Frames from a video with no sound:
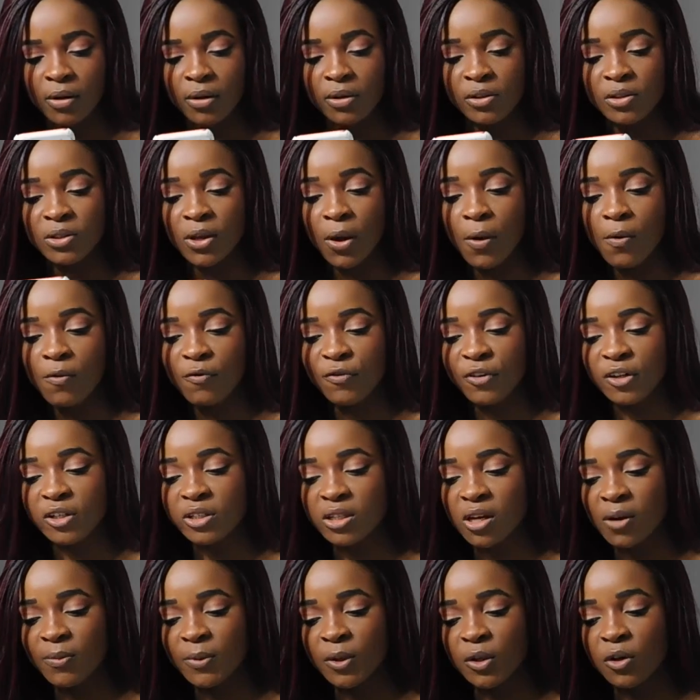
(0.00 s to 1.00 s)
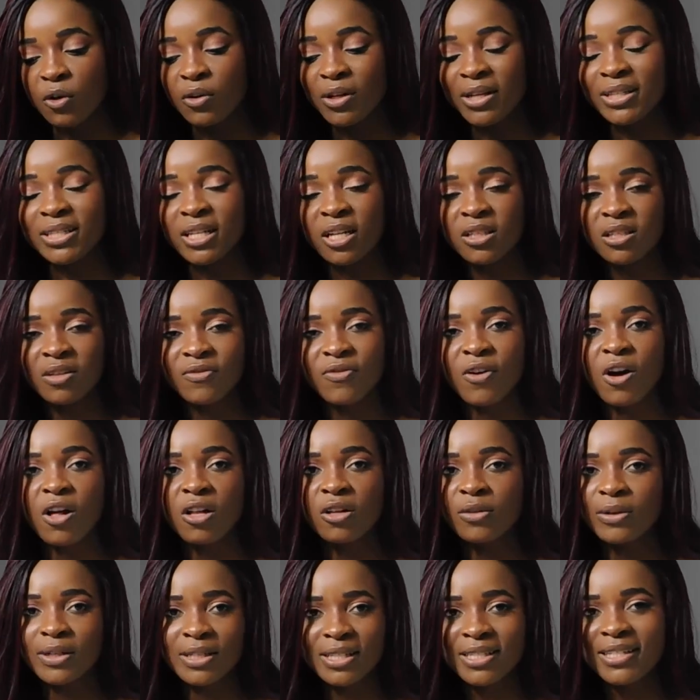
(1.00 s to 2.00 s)
So first off, you don't need tons of
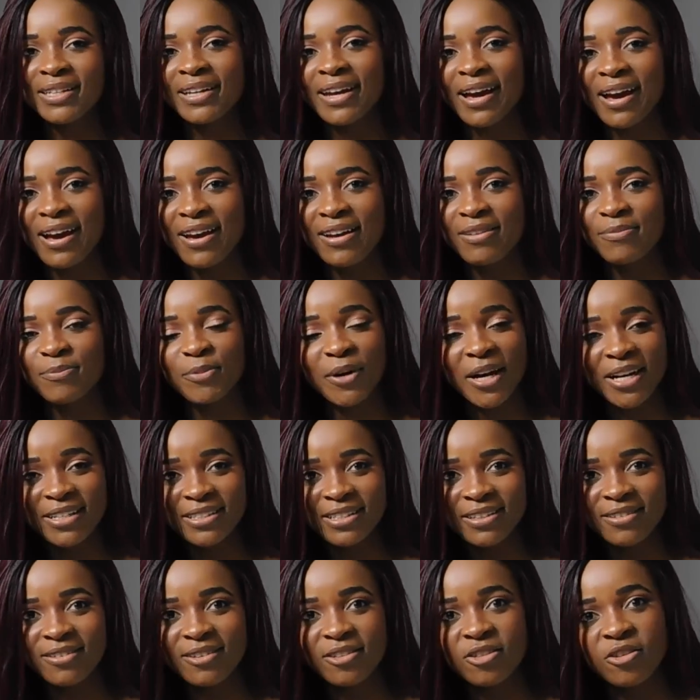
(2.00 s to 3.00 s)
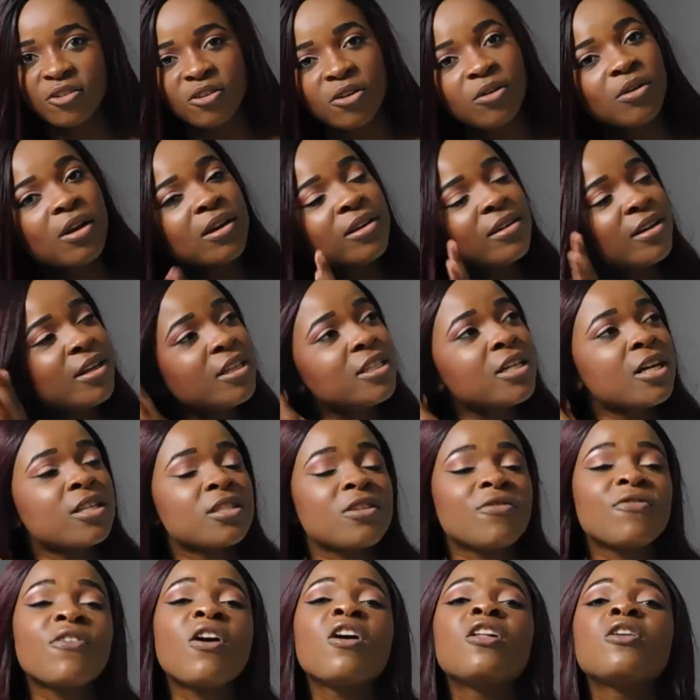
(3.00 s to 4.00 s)
followers to get brand deals. You don't need tons
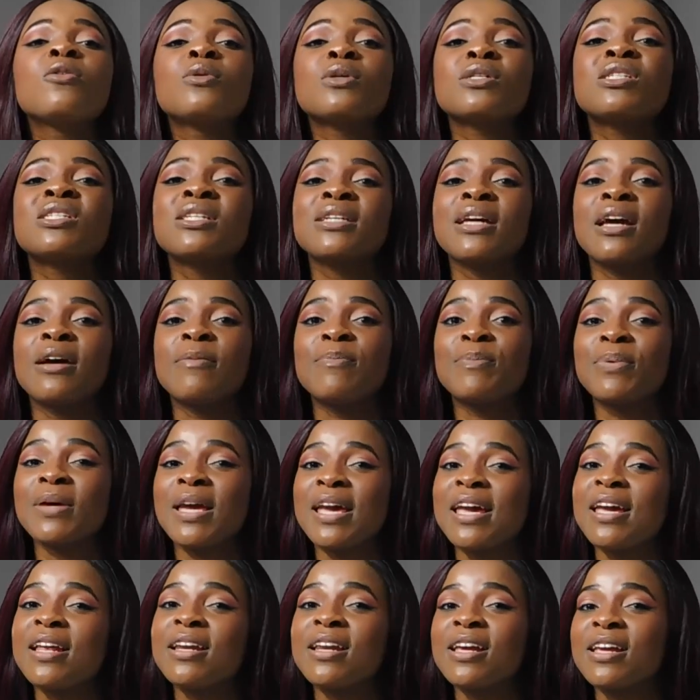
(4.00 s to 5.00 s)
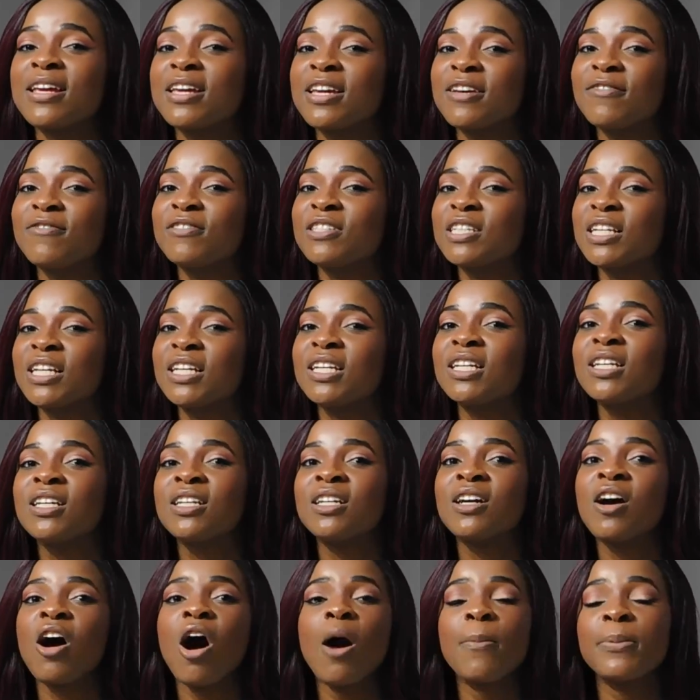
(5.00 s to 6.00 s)
of followers to get paid and gifted
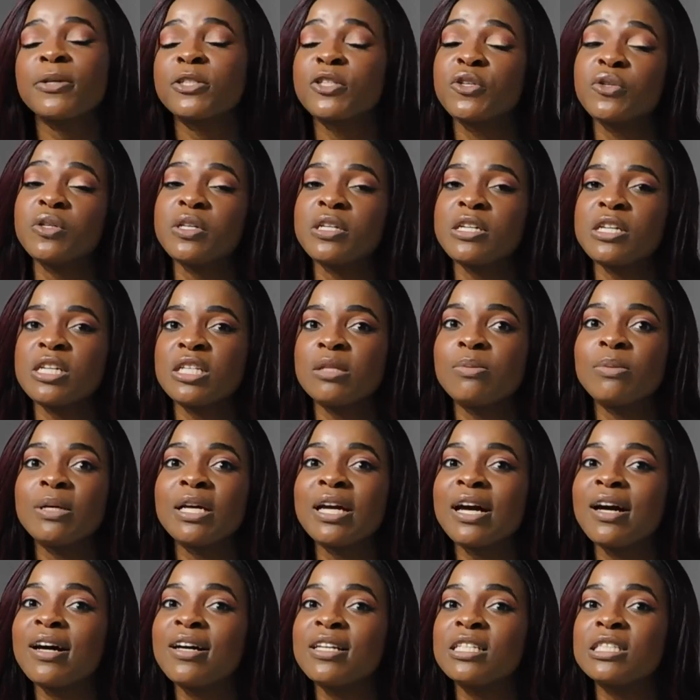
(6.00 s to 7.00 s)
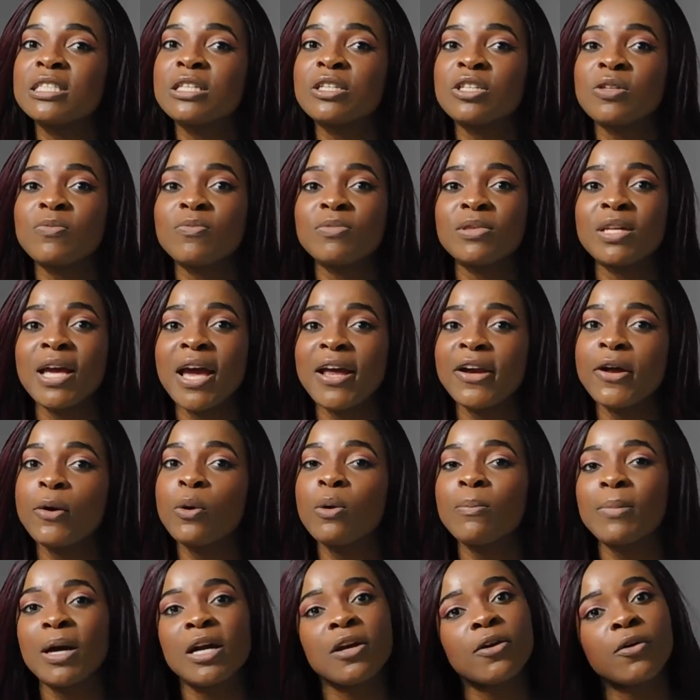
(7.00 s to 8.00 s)
opportunities, because nano
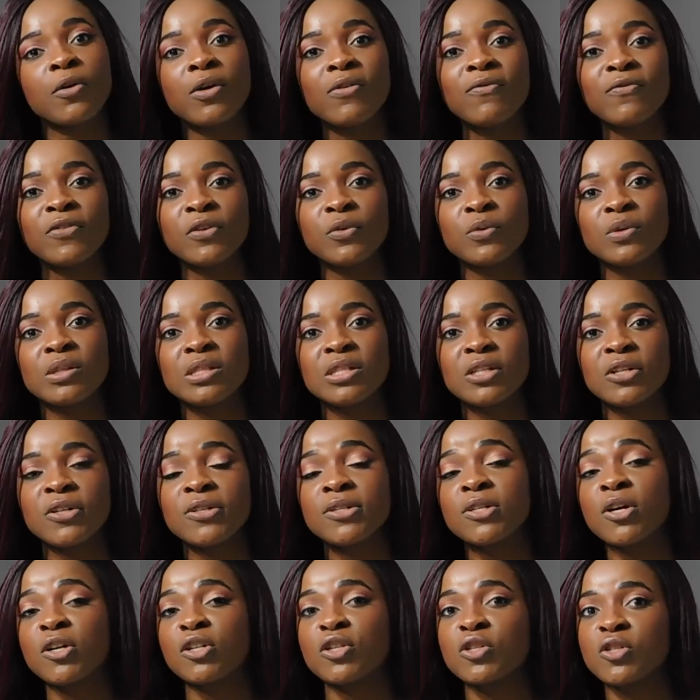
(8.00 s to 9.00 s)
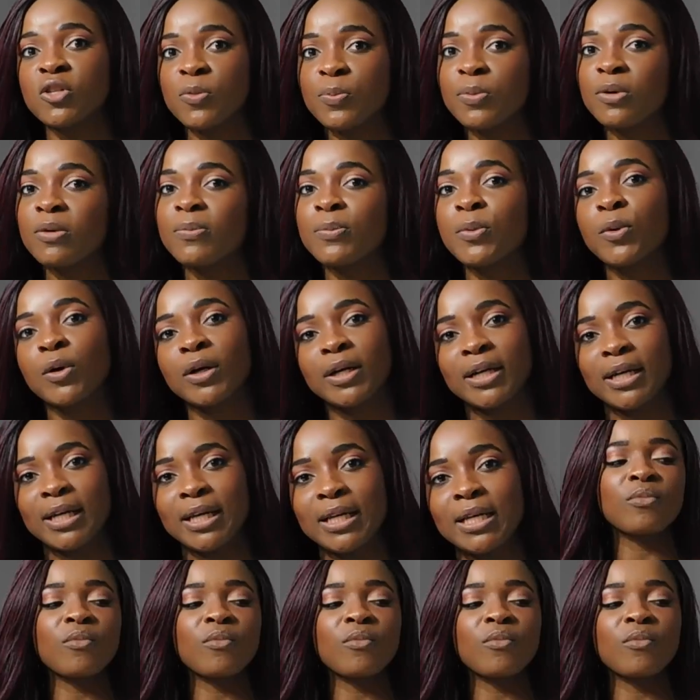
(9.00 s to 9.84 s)
and micro influencers are super important.